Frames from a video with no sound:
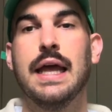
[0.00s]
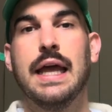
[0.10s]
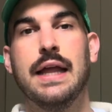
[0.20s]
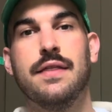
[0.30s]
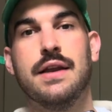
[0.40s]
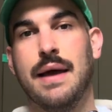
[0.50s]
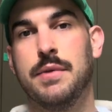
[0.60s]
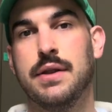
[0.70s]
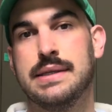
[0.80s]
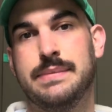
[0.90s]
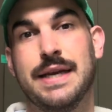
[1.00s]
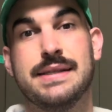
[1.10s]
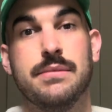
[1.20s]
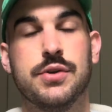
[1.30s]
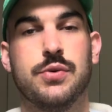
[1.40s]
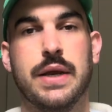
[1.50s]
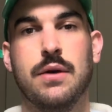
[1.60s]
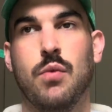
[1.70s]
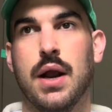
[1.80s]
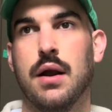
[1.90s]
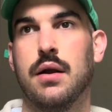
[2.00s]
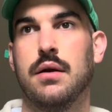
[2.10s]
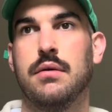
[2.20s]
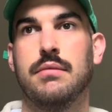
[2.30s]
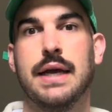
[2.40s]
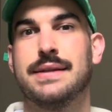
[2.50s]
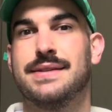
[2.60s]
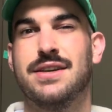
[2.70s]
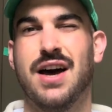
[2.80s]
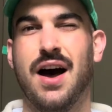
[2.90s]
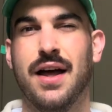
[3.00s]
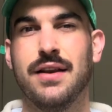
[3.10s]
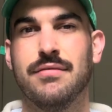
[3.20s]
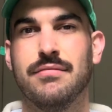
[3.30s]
in the nebulous space in between where it's not